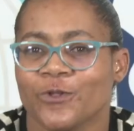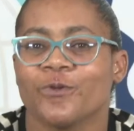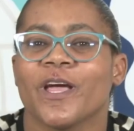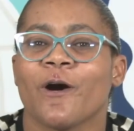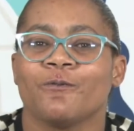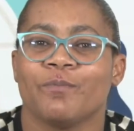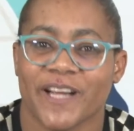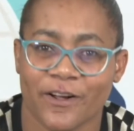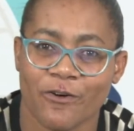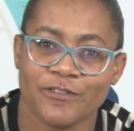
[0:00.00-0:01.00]
to the
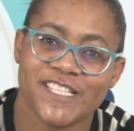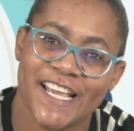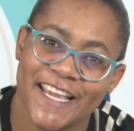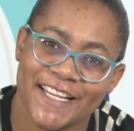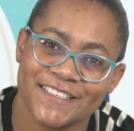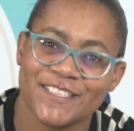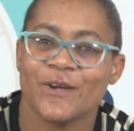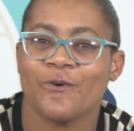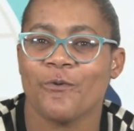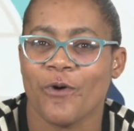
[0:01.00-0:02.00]
outbreak of Second
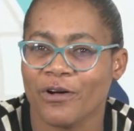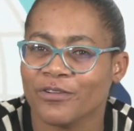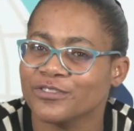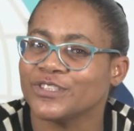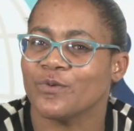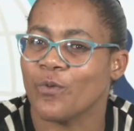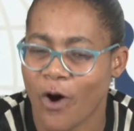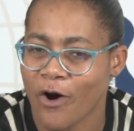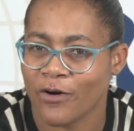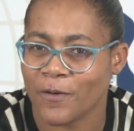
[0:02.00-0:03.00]
World
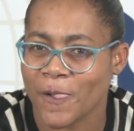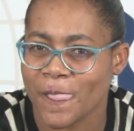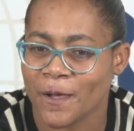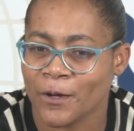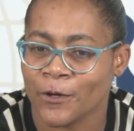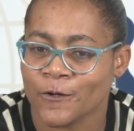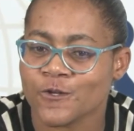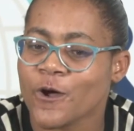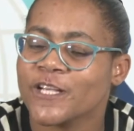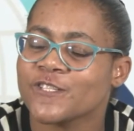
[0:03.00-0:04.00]
War.
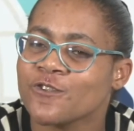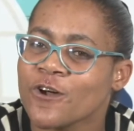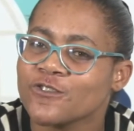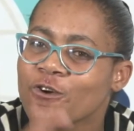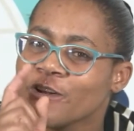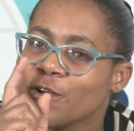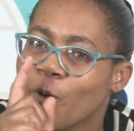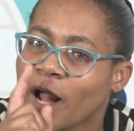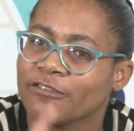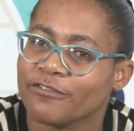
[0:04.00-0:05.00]
So it's not only one